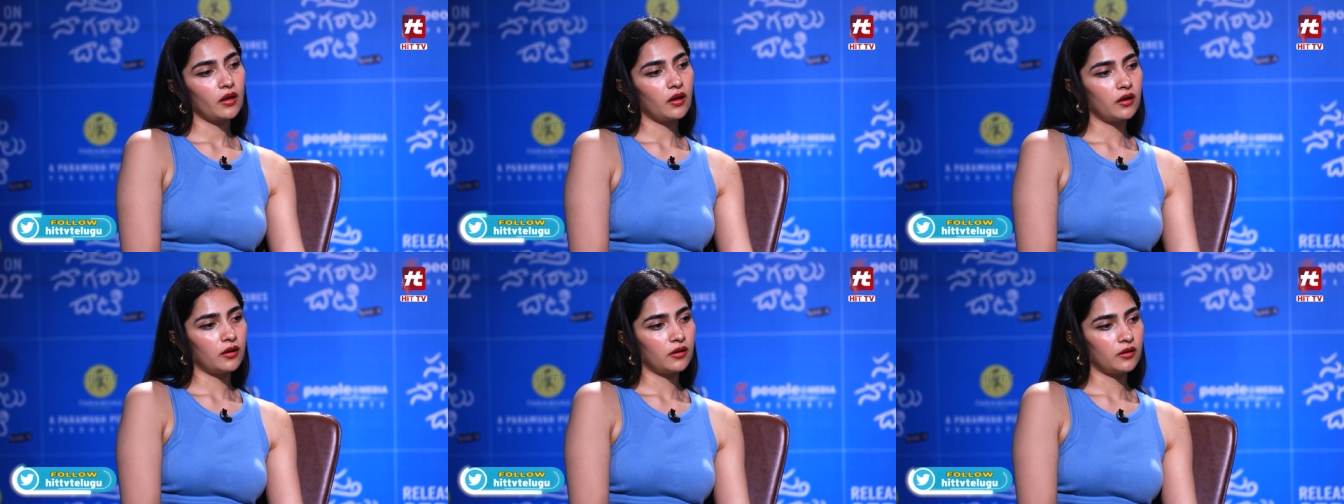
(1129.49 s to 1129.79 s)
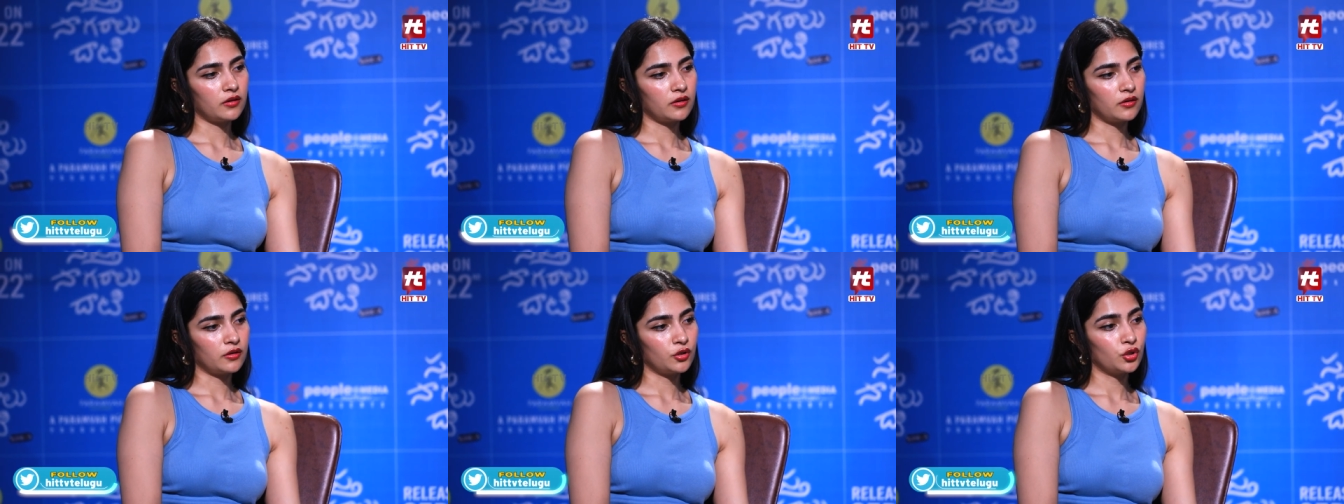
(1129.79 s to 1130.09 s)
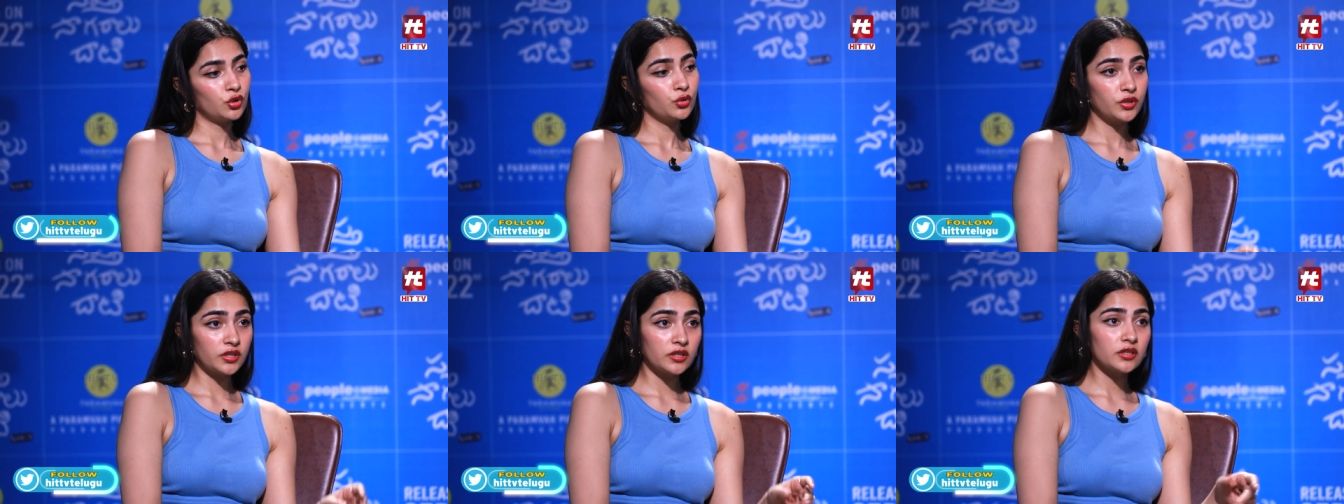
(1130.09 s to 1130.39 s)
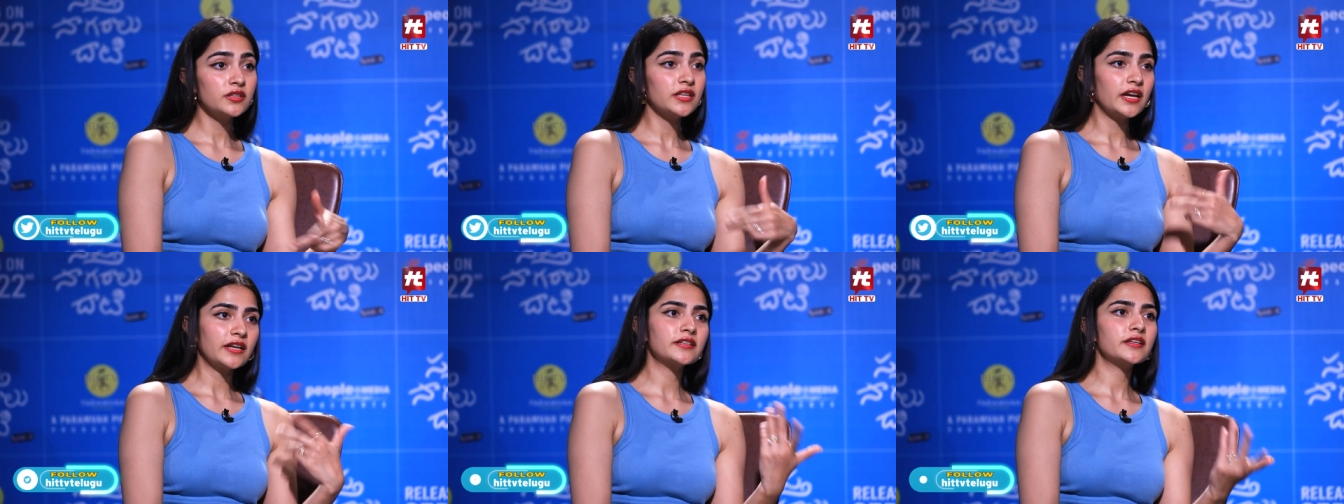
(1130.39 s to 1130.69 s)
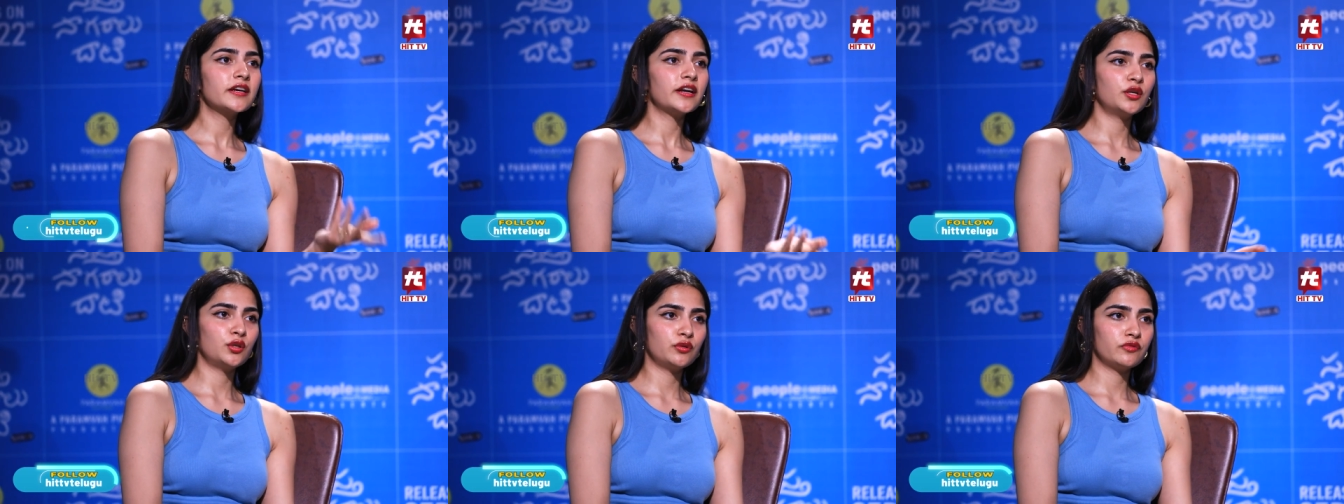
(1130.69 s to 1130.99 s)
Uh, to hear that
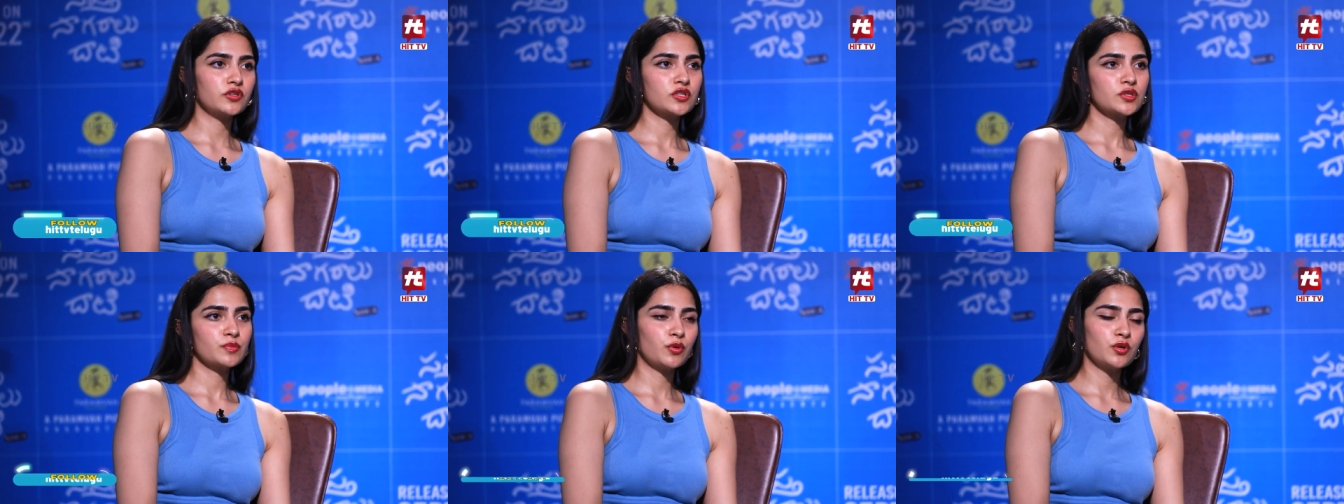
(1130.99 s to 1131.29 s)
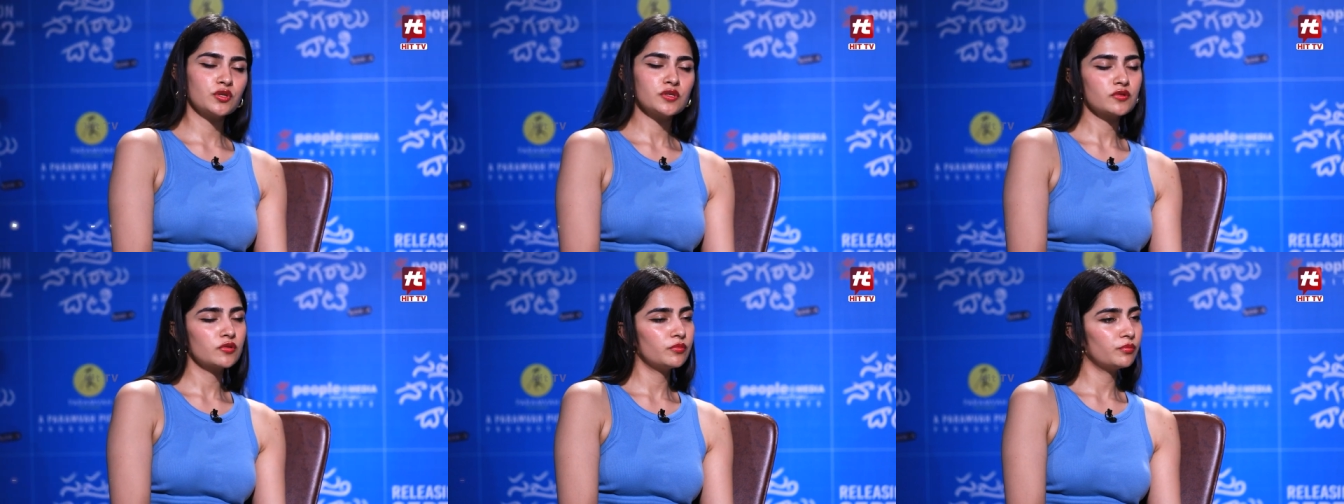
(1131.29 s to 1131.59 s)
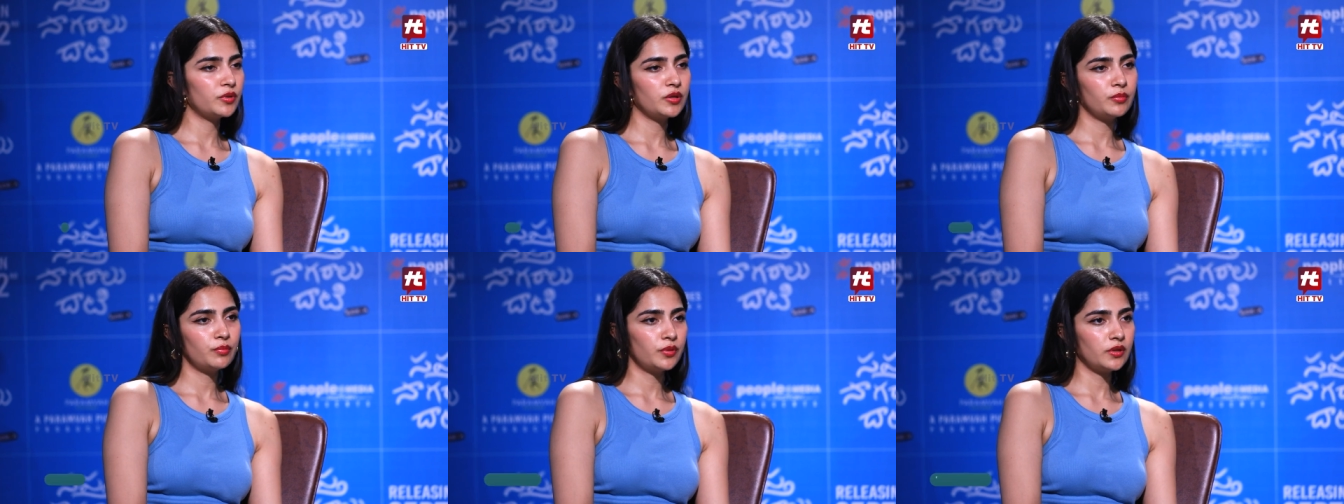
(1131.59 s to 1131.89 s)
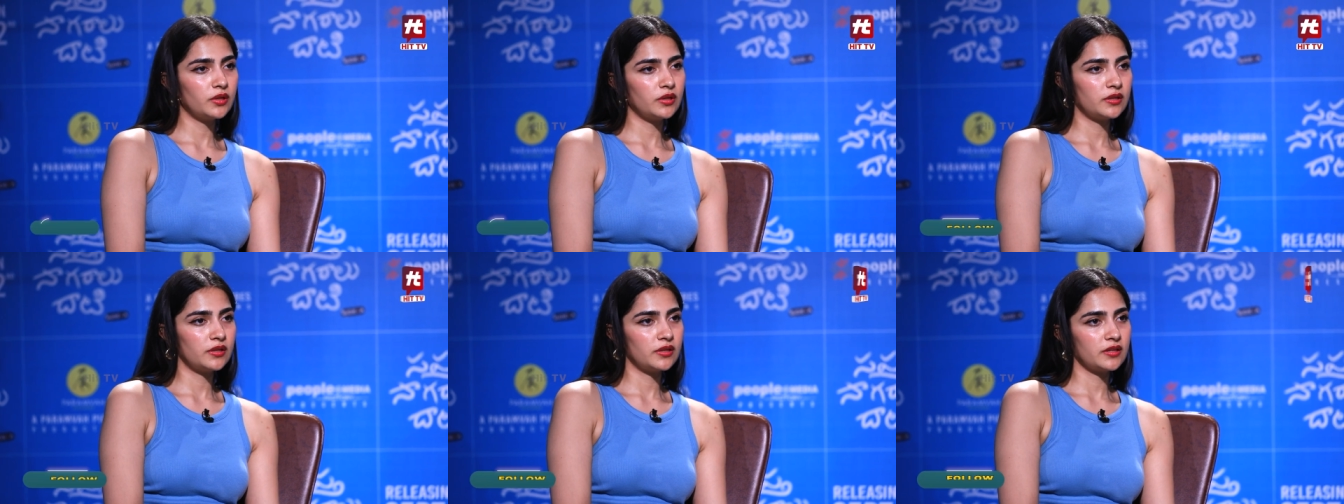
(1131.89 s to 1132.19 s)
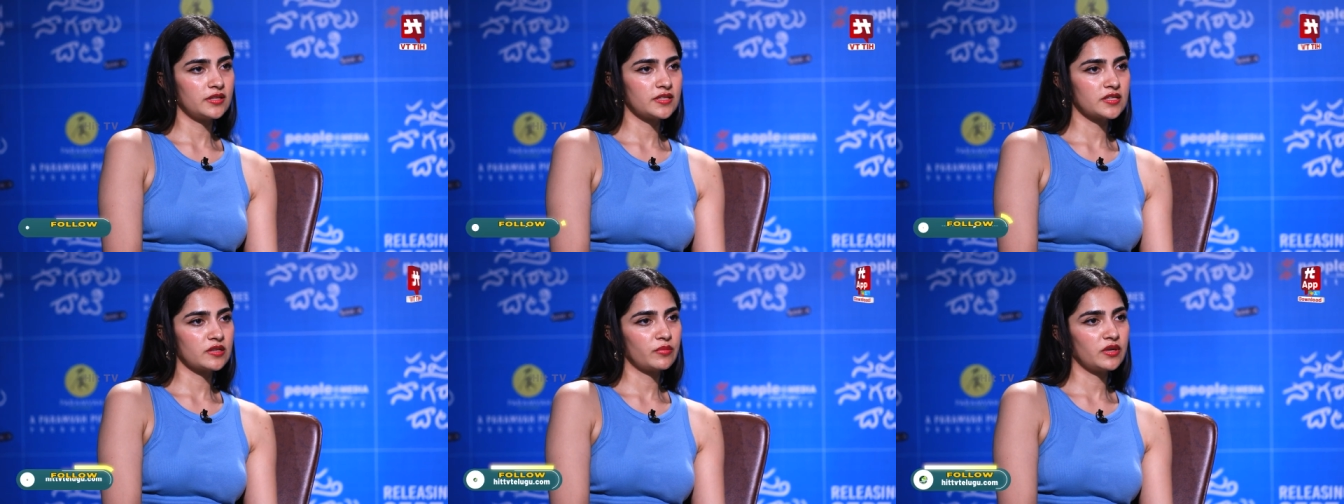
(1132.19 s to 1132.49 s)
kind of response from people
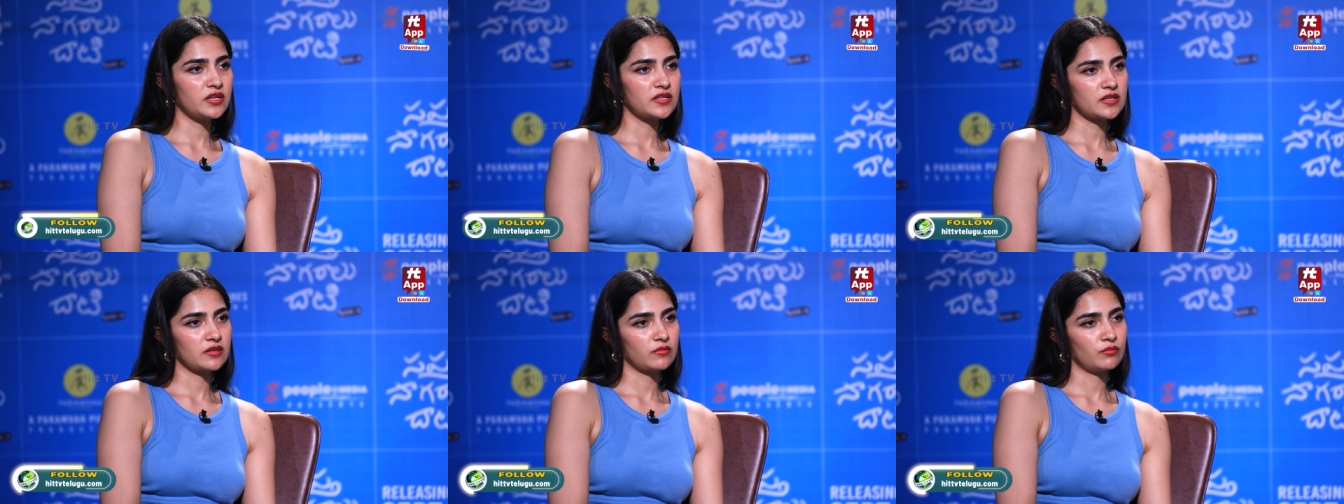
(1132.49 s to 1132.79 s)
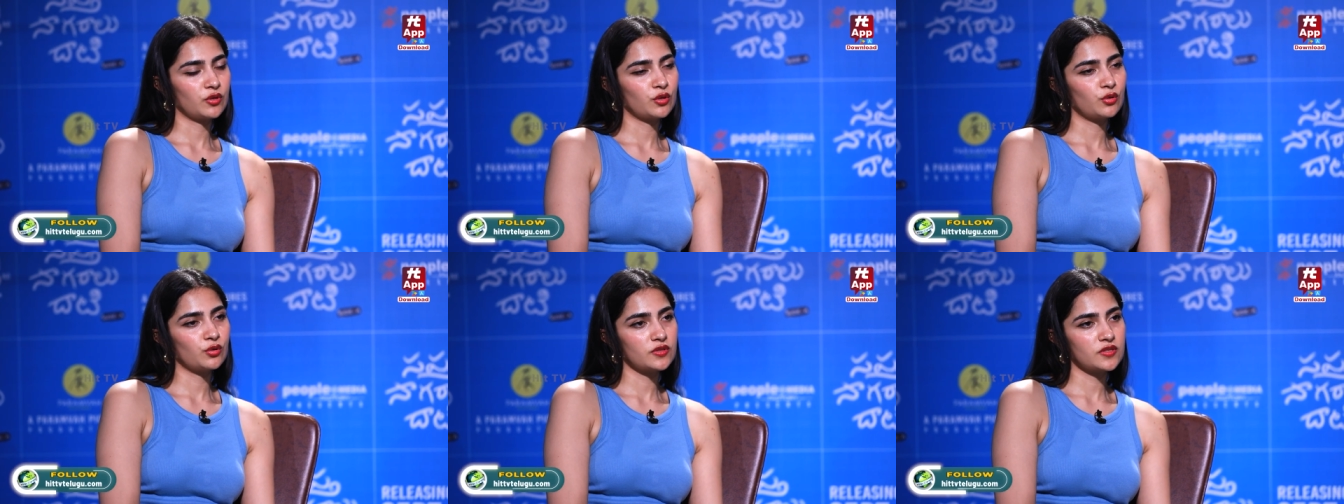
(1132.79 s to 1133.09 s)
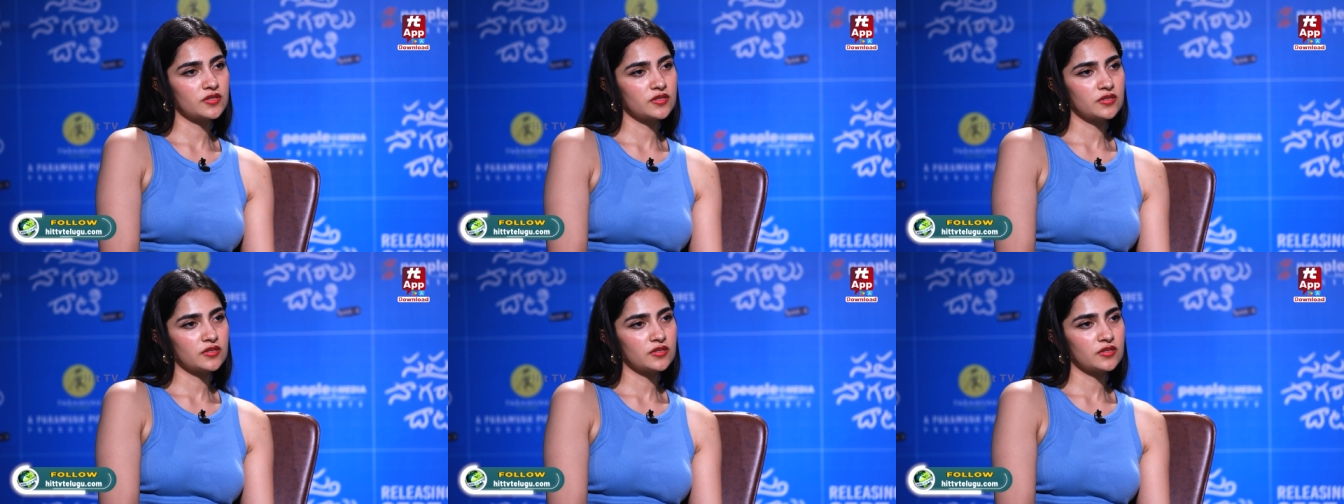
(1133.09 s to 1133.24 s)
is amazing, because